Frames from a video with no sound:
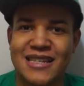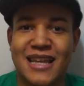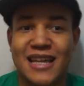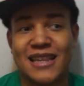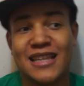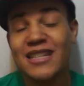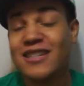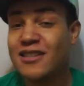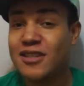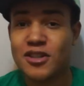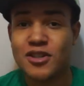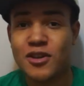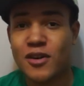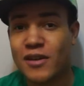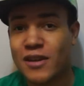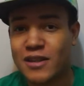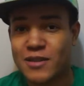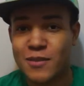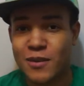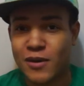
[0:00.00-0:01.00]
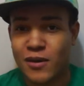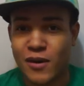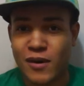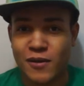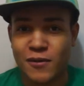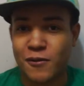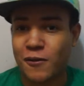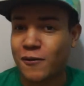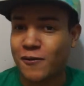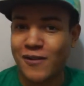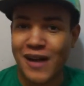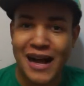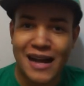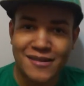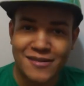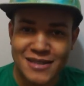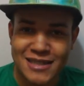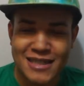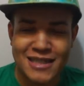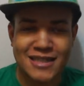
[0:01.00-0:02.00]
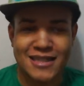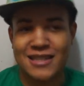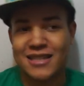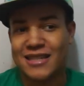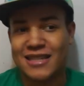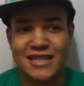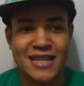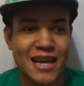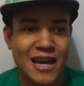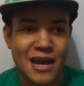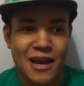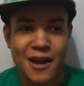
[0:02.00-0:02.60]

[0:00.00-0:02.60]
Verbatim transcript: That this is a show that's been on for five seasons